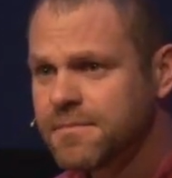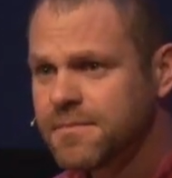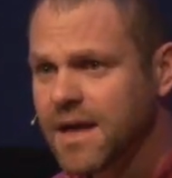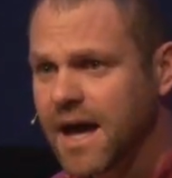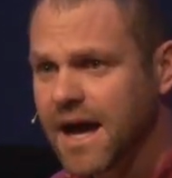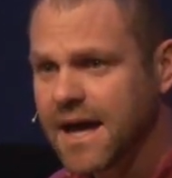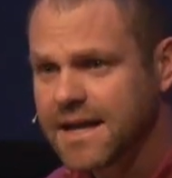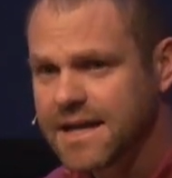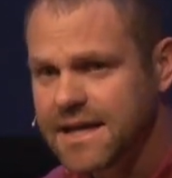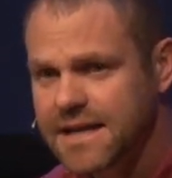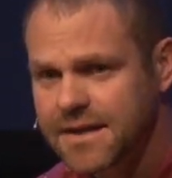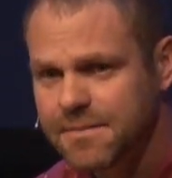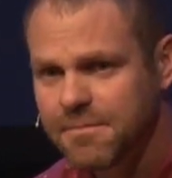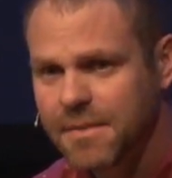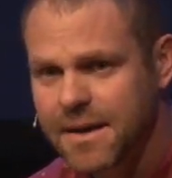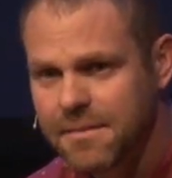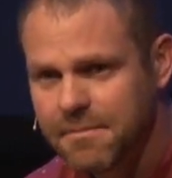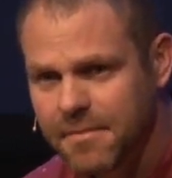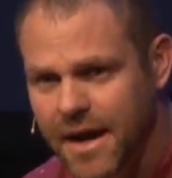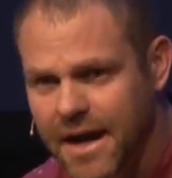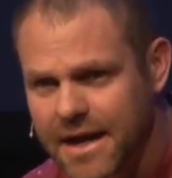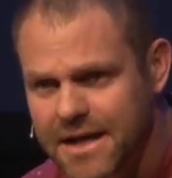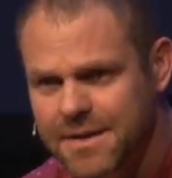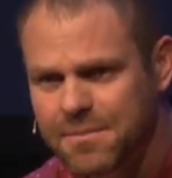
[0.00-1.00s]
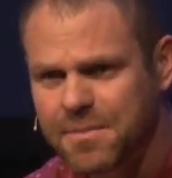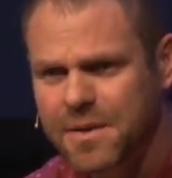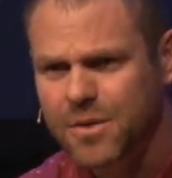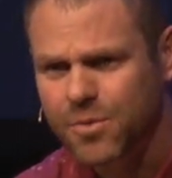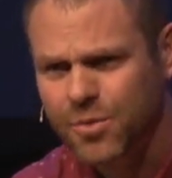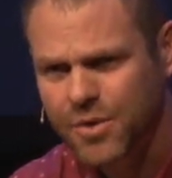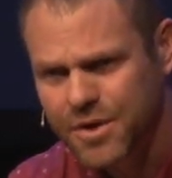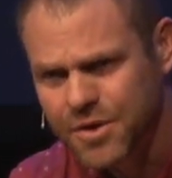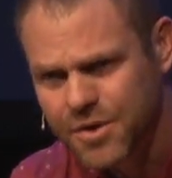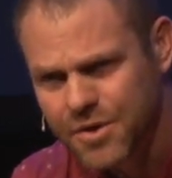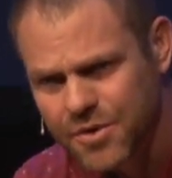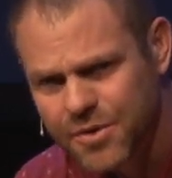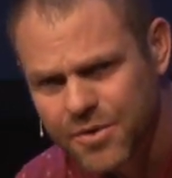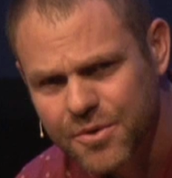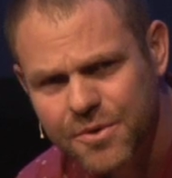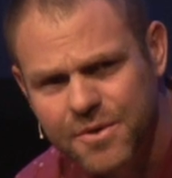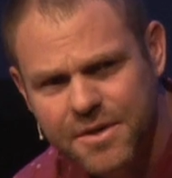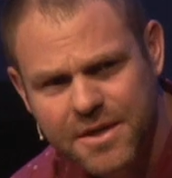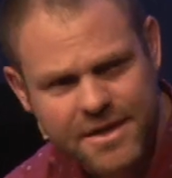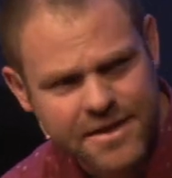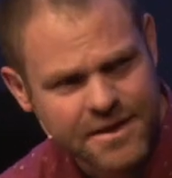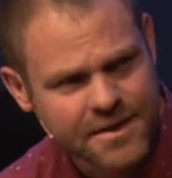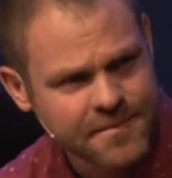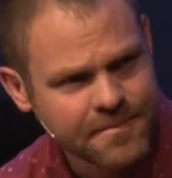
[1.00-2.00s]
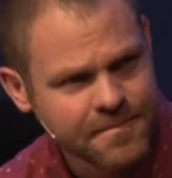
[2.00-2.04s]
I needed my mind to be renewed.